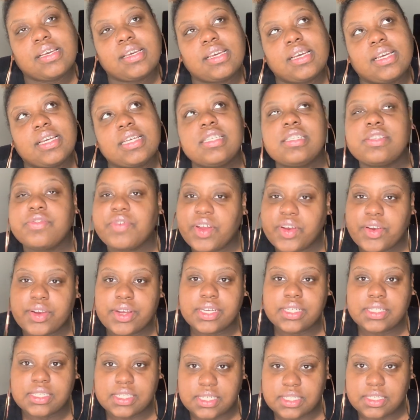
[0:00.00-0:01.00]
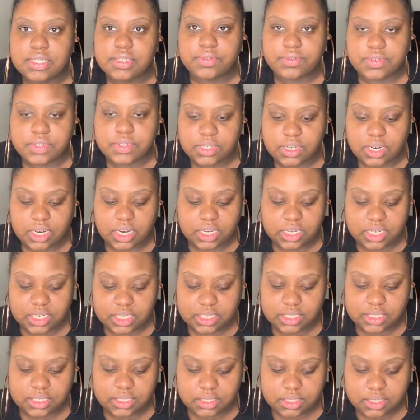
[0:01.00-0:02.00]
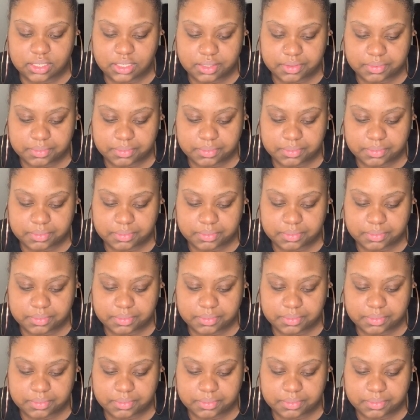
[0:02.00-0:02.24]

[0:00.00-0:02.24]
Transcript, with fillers: He's very attentive to her needs.